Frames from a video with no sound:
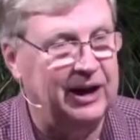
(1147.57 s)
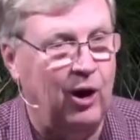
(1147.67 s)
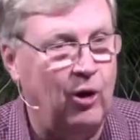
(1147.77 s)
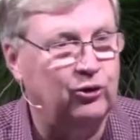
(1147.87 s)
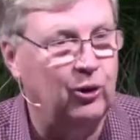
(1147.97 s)

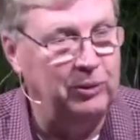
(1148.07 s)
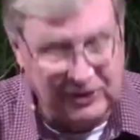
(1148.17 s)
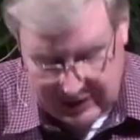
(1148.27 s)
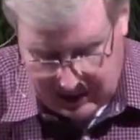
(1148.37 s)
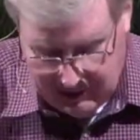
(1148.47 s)
also be
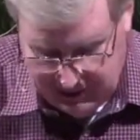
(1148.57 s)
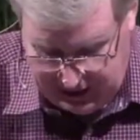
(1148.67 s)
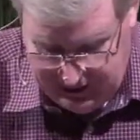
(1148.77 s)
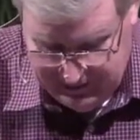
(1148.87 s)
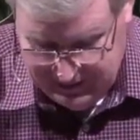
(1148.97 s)
scary.
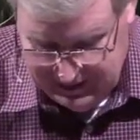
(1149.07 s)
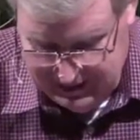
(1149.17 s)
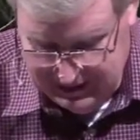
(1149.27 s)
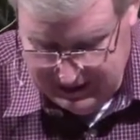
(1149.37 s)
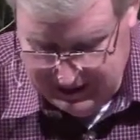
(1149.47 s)

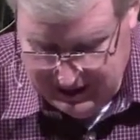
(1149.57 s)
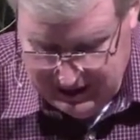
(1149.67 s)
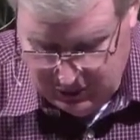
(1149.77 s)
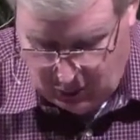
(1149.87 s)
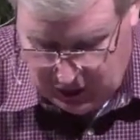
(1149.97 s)

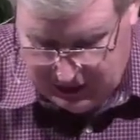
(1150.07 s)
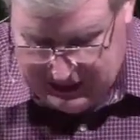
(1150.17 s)
The word